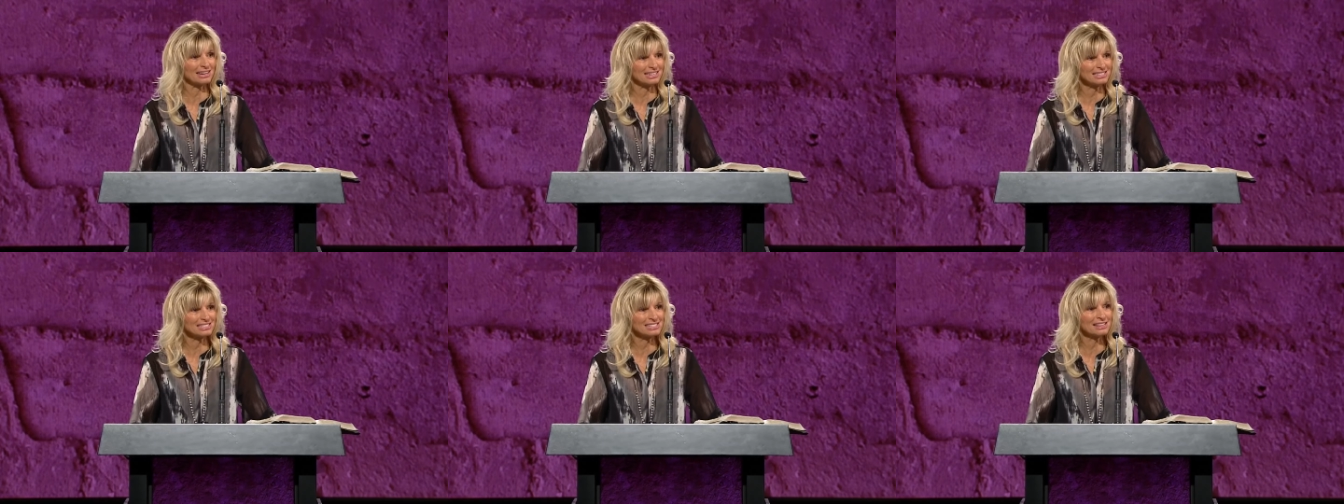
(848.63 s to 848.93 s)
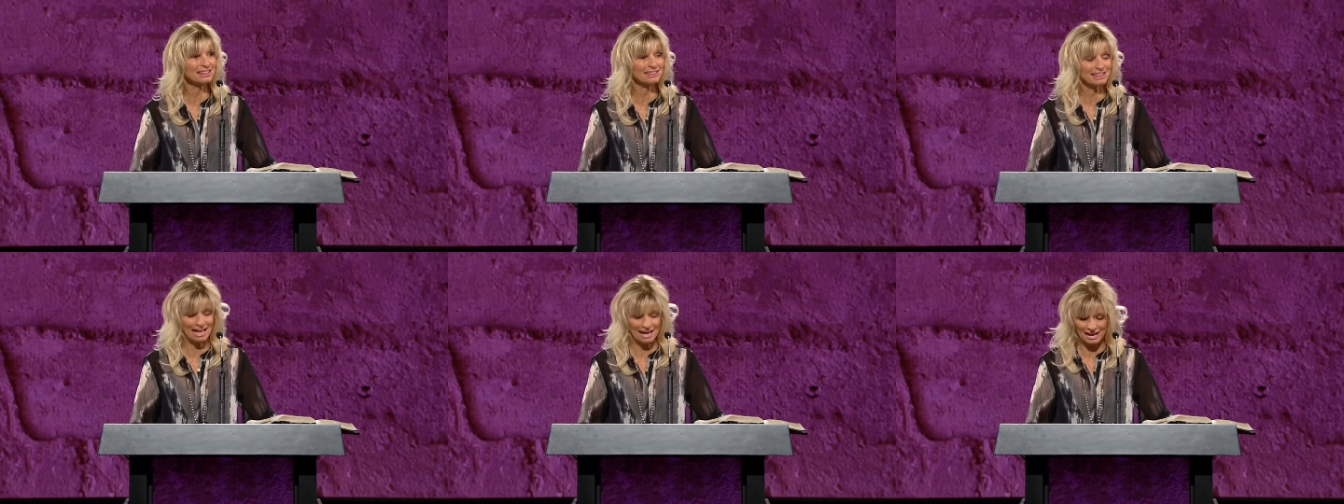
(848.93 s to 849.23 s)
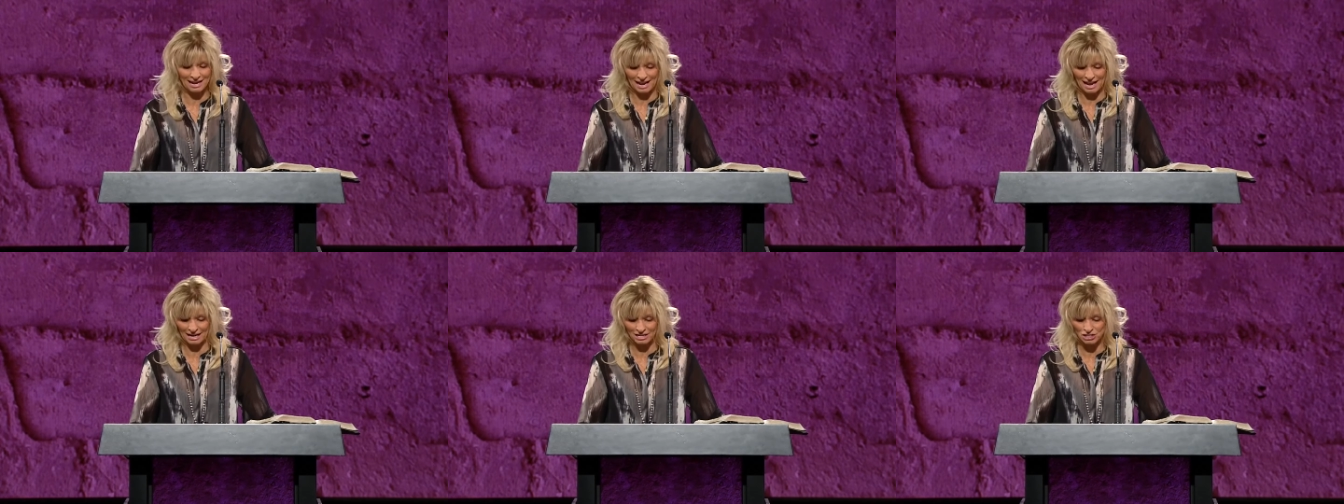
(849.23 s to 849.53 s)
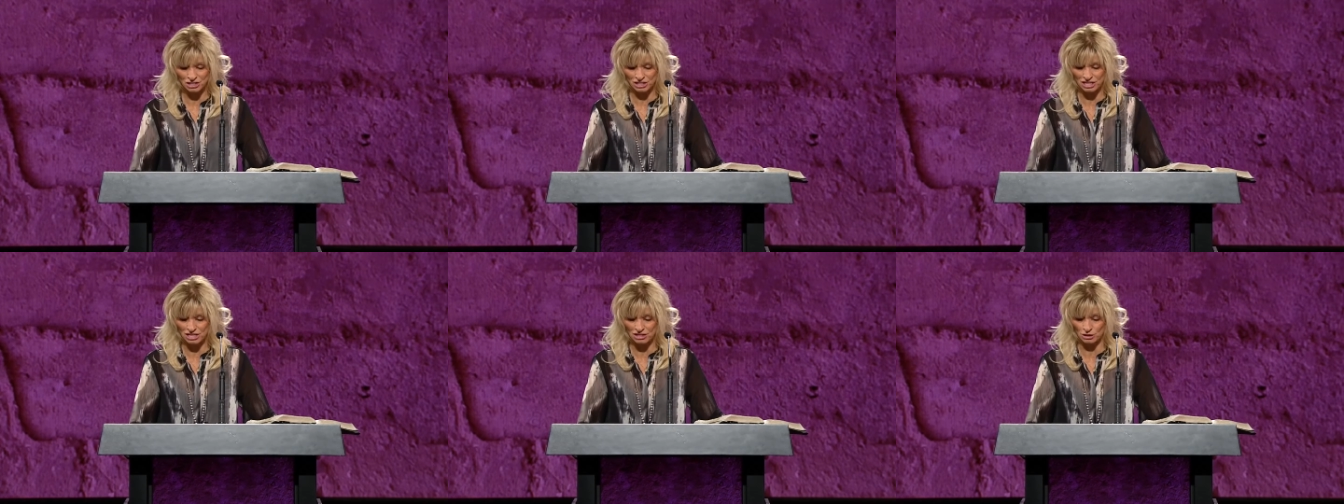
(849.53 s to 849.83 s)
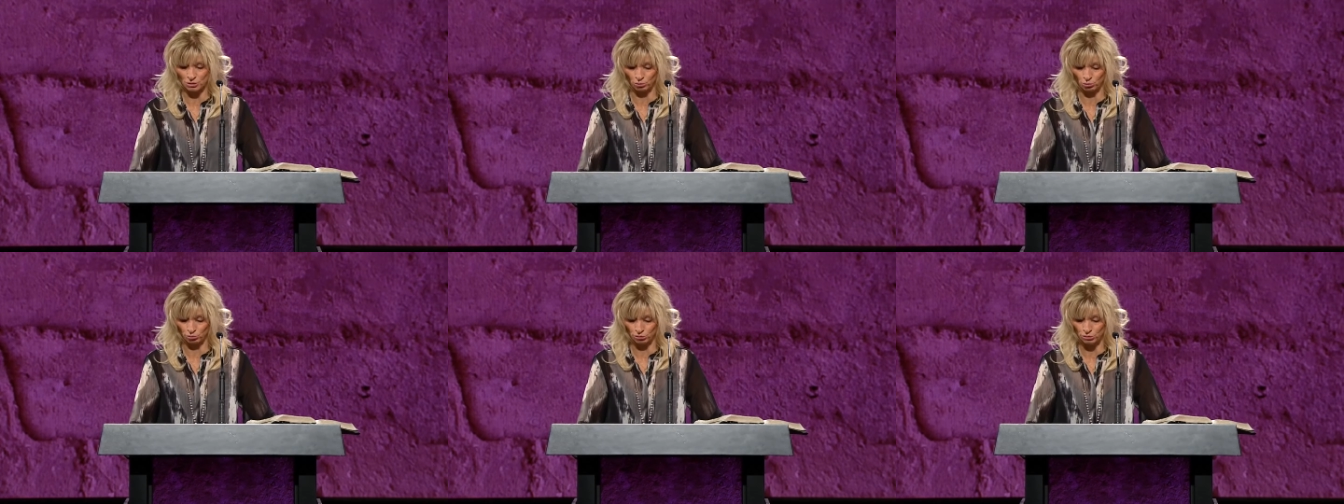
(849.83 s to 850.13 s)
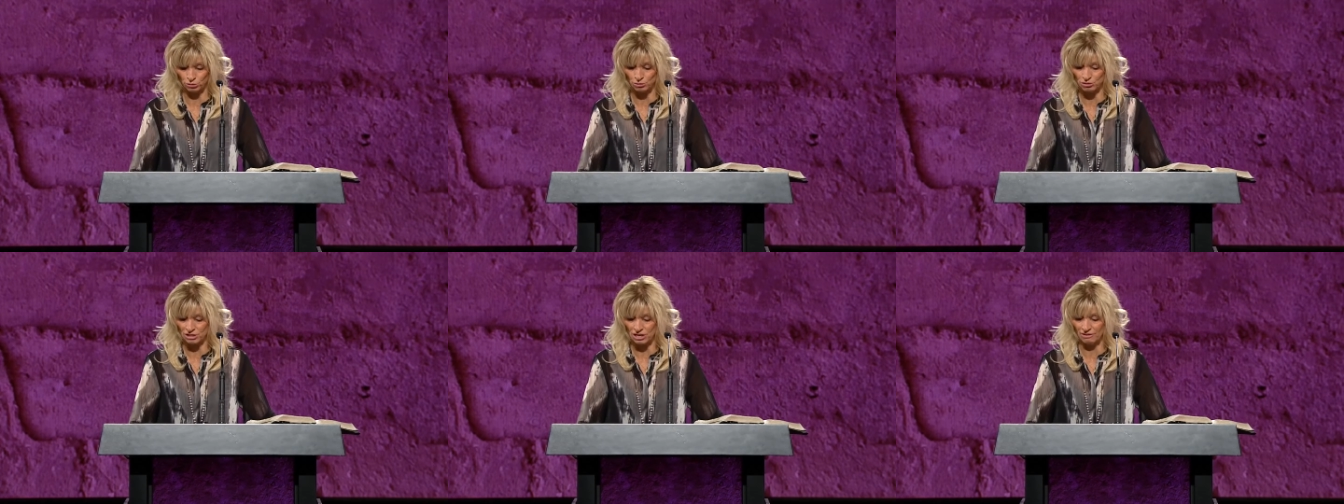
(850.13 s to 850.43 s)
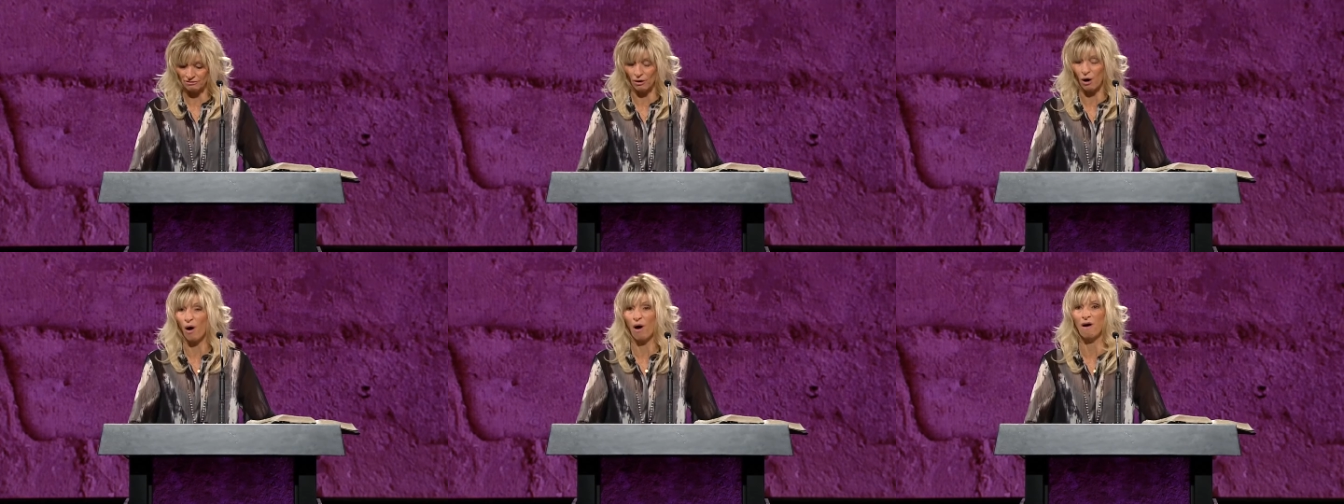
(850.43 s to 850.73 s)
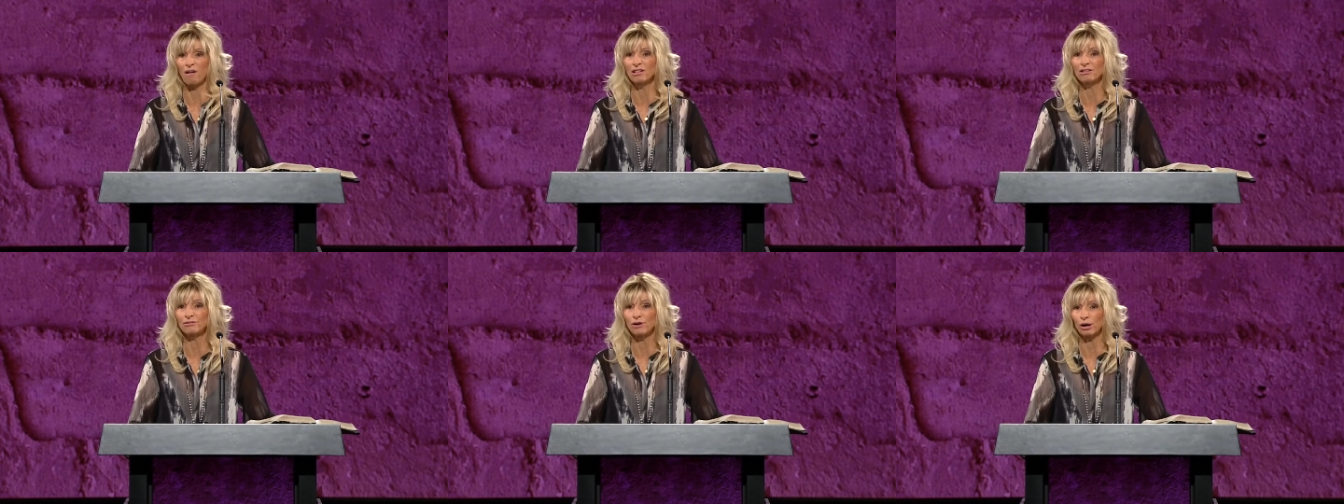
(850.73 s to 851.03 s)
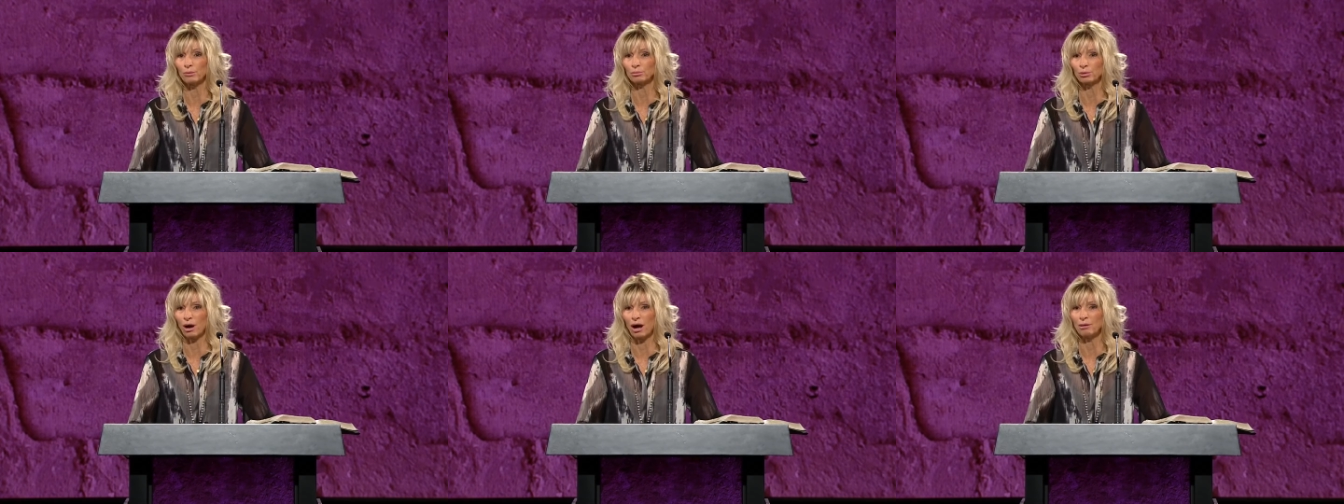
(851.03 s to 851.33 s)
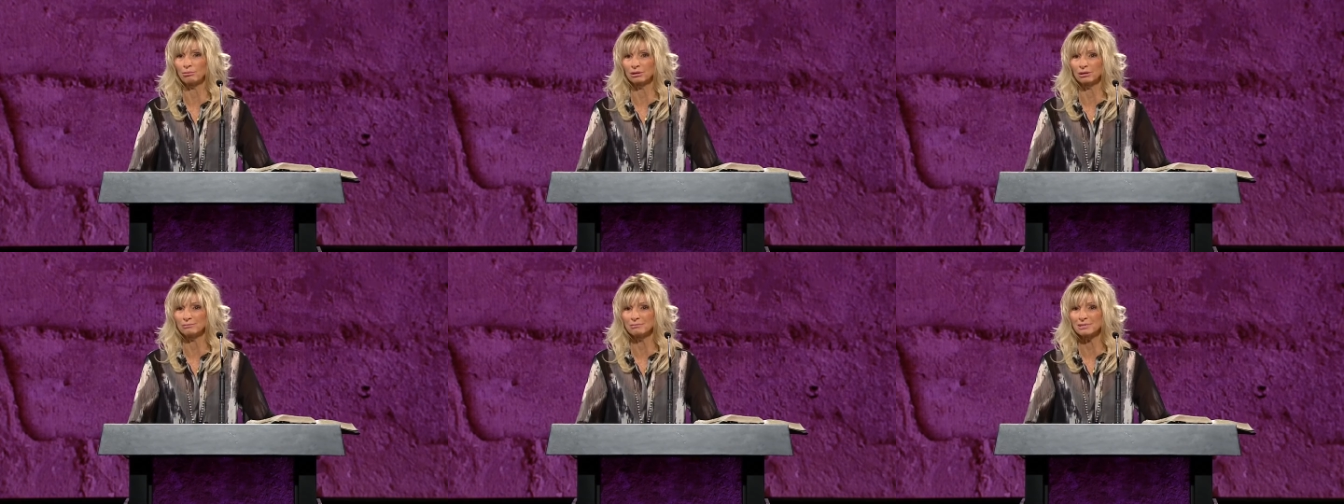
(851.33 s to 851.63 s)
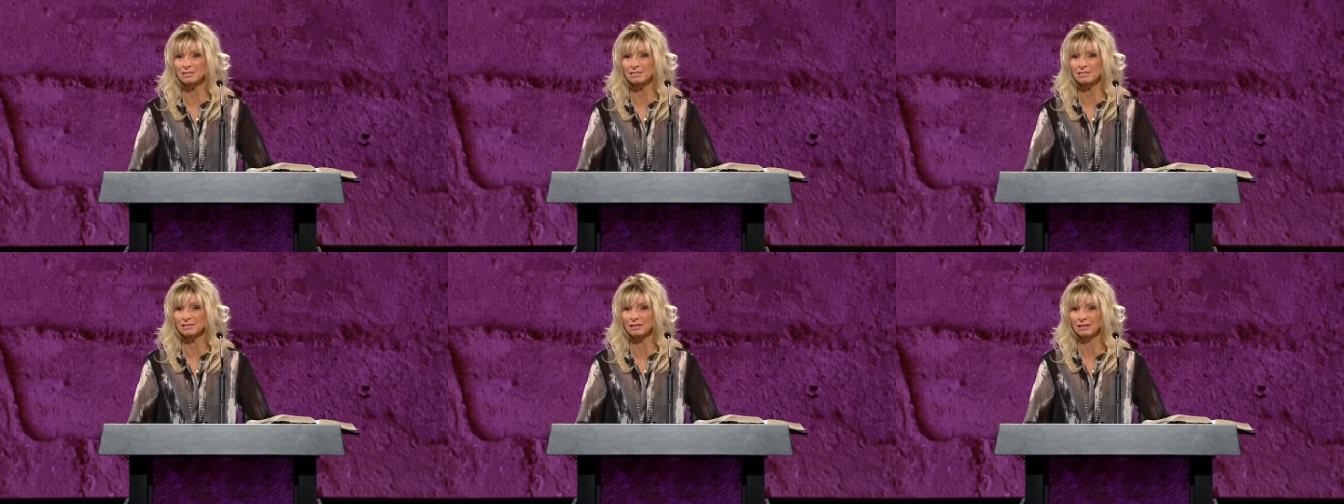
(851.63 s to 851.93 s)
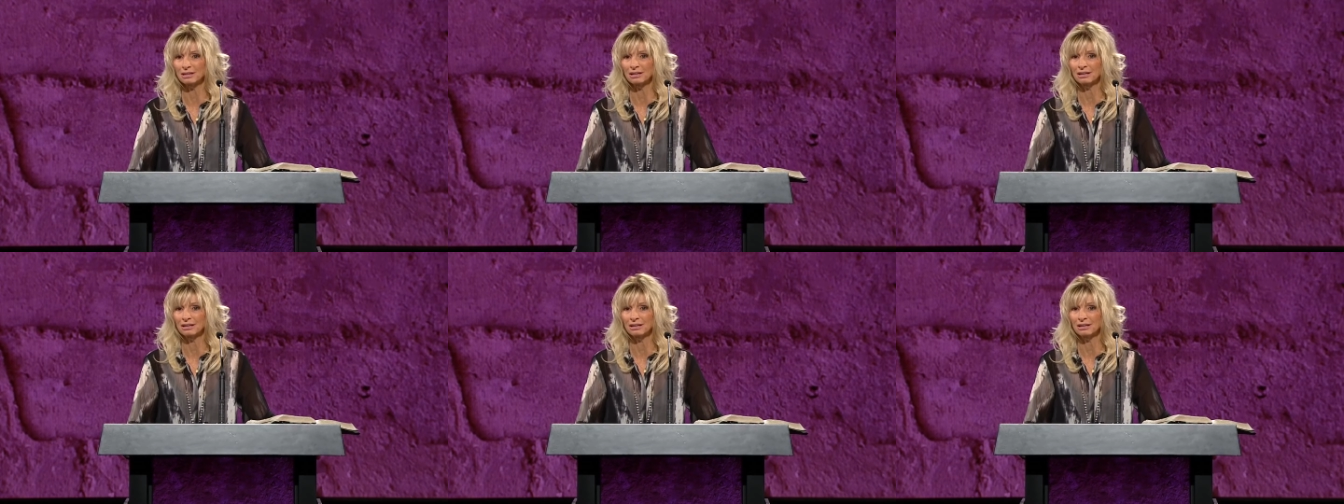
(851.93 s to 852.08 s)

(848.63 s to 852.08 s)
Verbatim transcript: isn't that actually the root of all of our problems?